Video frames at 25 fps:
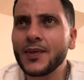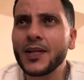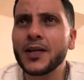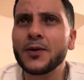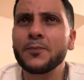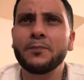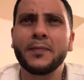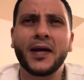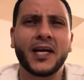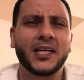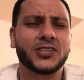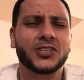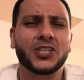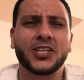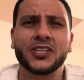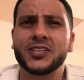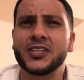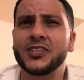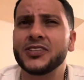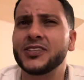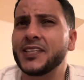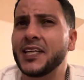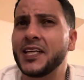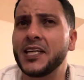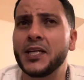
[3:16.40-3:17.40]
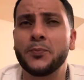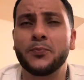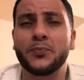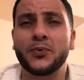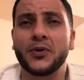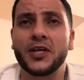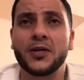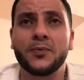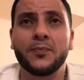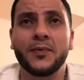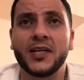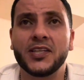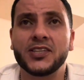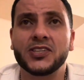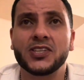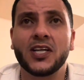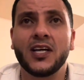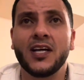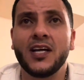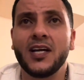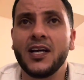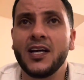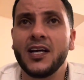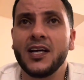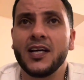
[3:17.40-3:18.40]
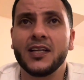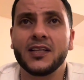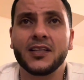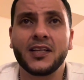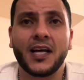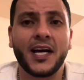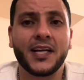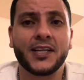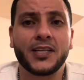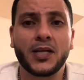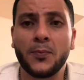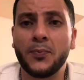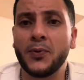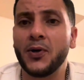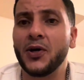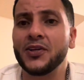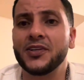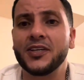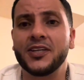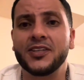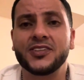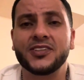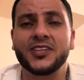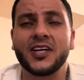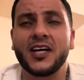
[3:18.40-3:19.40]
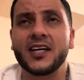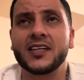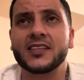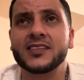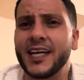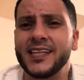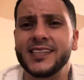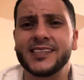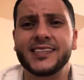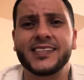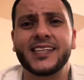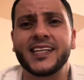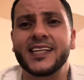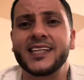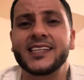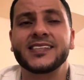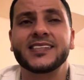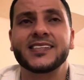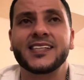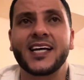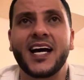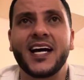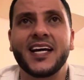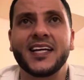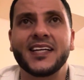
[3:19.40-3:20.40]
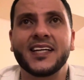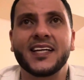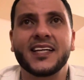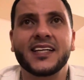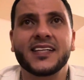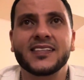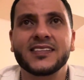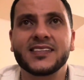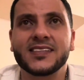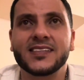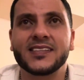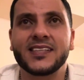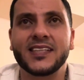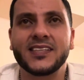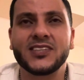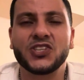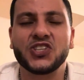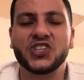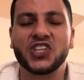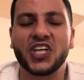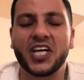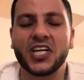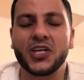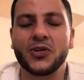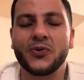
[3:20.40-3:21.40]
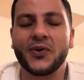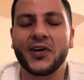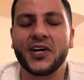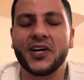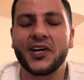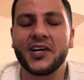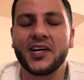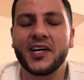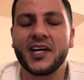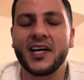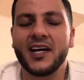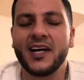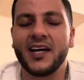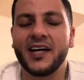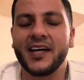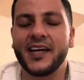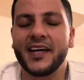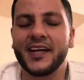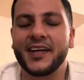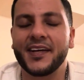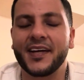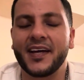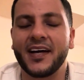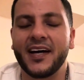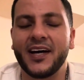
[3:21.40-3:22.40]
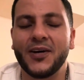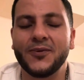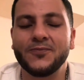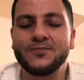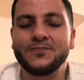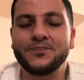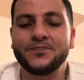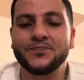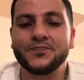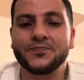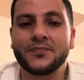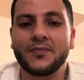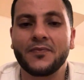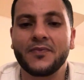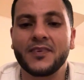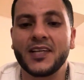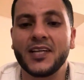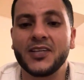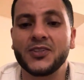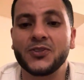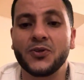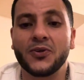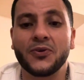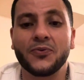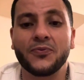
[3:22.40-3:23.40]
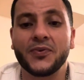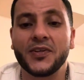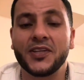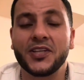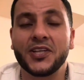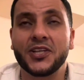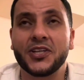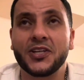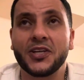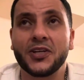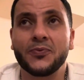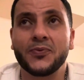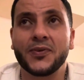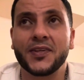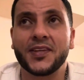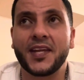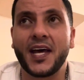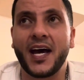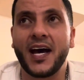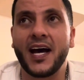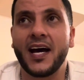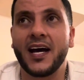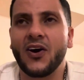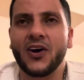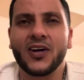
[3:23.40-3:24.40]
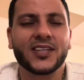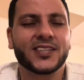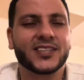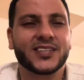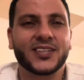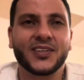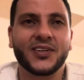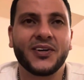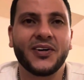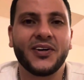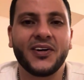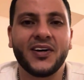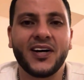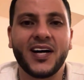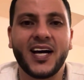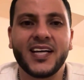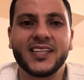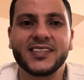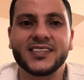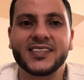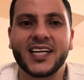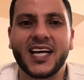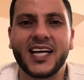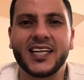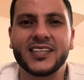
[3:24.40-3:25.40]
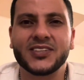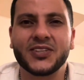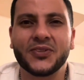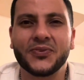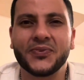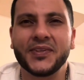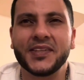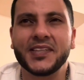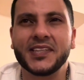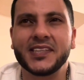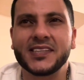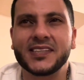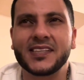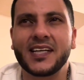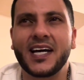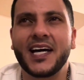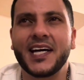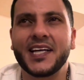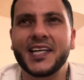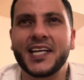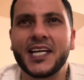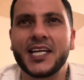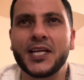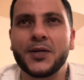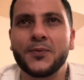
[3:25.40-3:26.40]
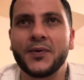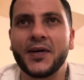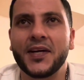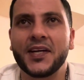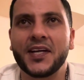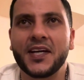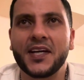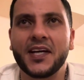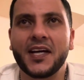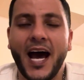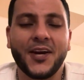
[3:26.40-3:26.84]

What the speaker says: Manchester City pretty much lined up all their ducks. 6 signings since January, and they're doing really good with that. Arsenal has yet to really sign anybody.